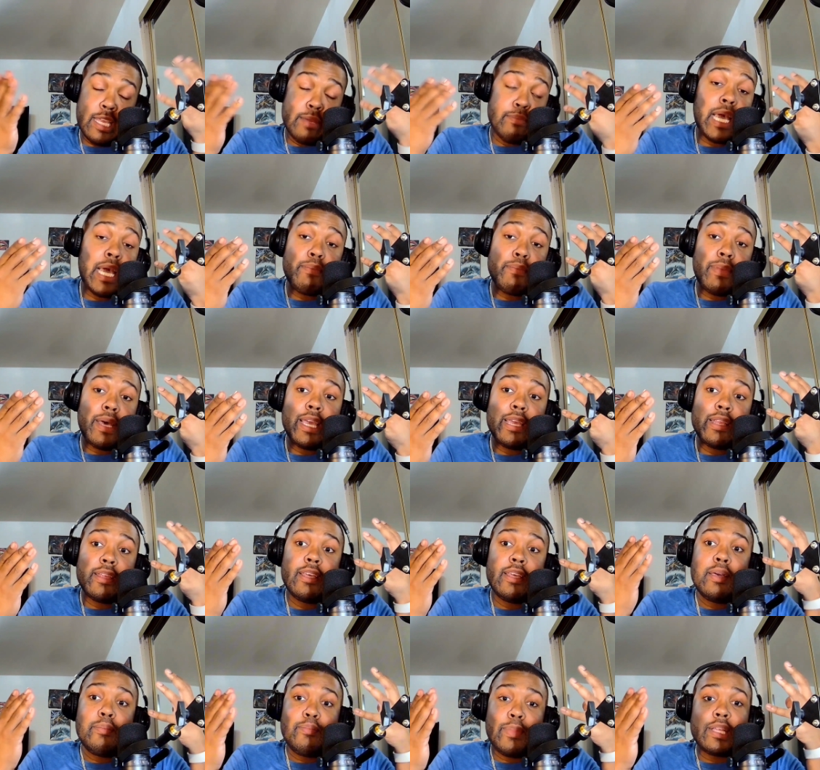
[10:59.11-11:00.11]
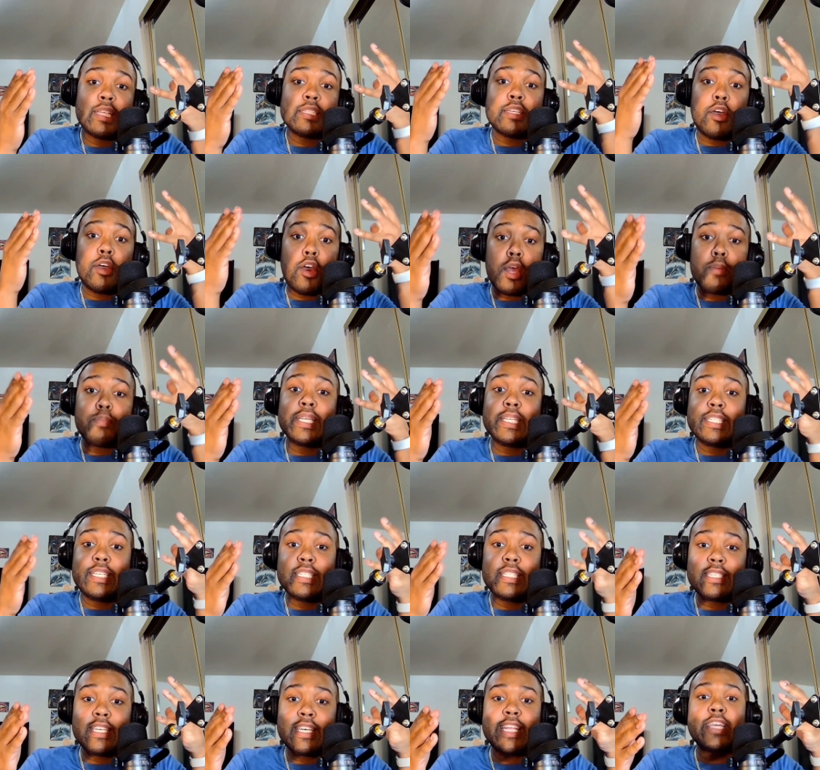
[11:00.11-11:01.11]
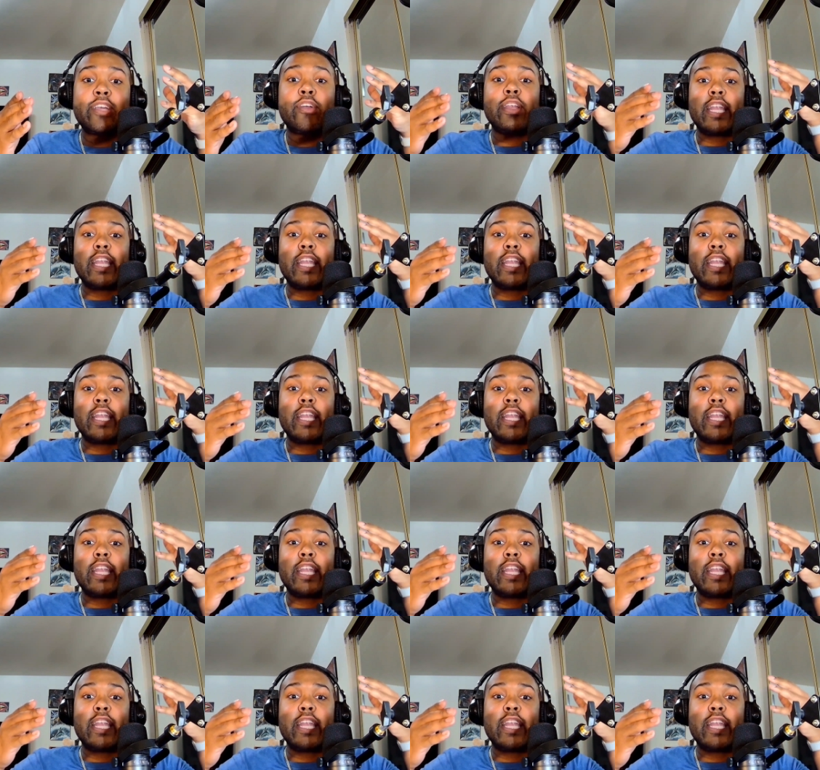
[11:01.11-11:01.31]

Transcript: in my mind by just an RPG setting